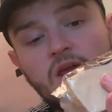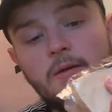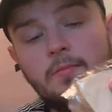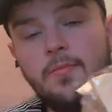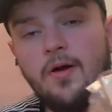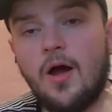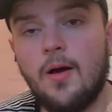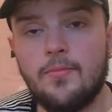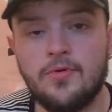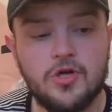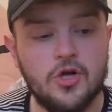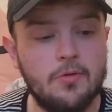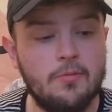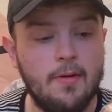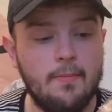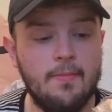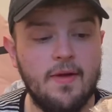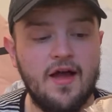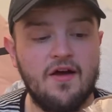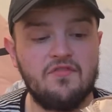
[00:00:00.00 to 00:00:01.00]
But oh my god,
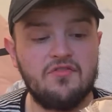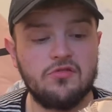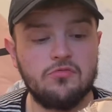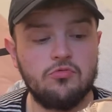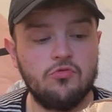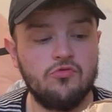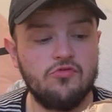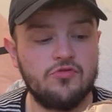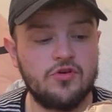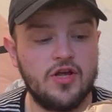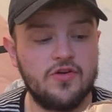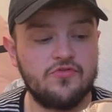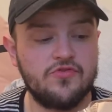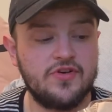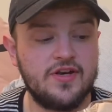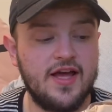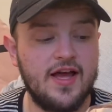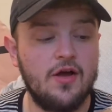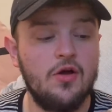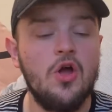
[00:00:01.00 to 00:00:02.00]
my mouth is watering over it
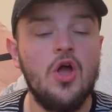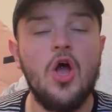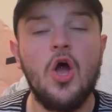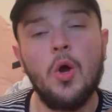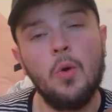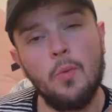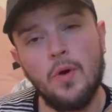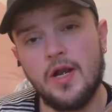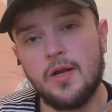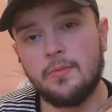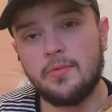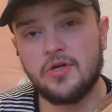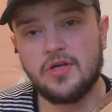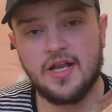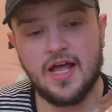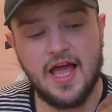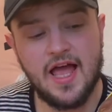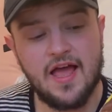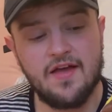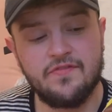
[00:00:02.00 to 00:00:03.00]
now. When I'm gonna
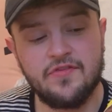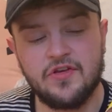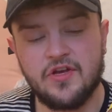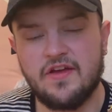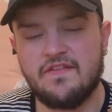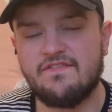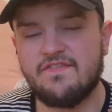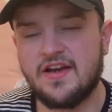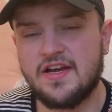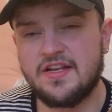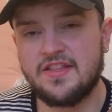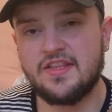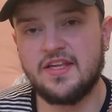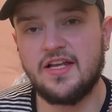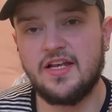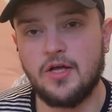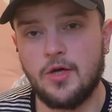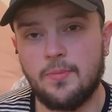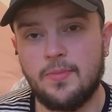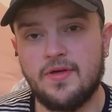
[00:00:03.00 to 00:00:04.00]
have, you know, fancy a
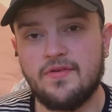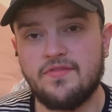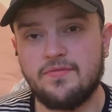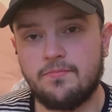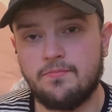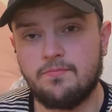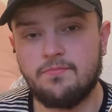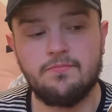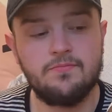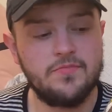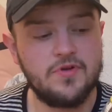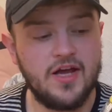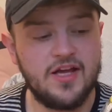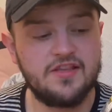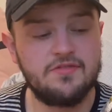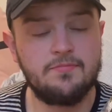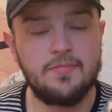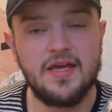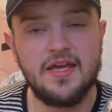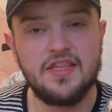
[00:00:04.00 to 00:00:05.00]
little bit of
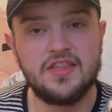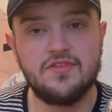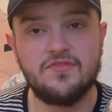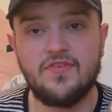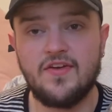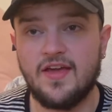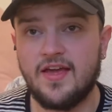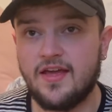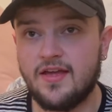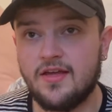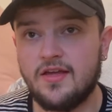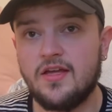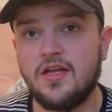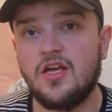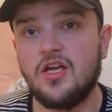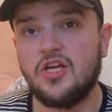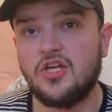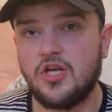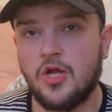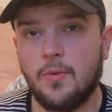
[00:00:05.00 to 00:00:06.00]
nice piece of it.
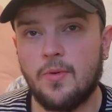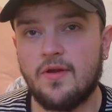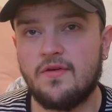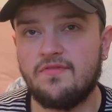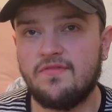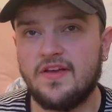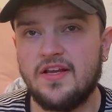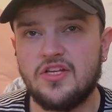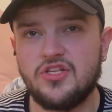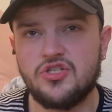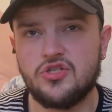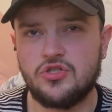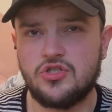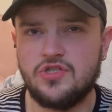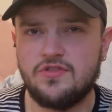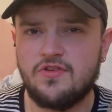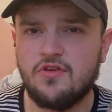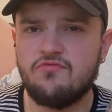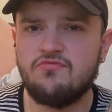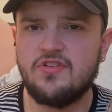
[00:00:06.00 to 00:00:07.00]
You know, when I'm feeling, Josh,
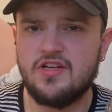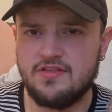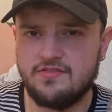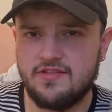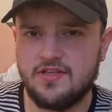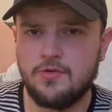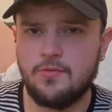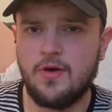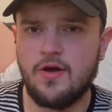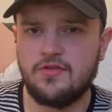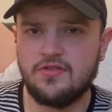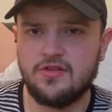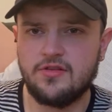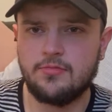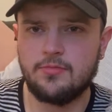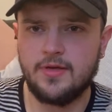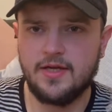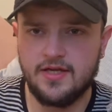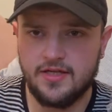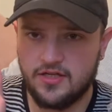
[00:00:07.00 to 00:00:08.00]
you've done really, really well
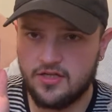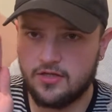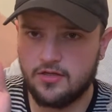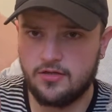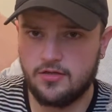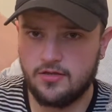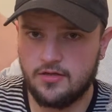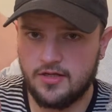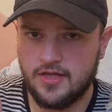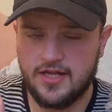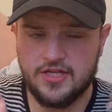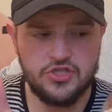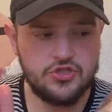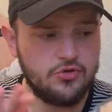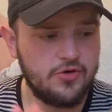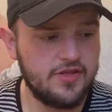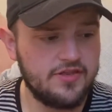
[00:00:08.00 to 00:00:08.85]
this week. Enjoy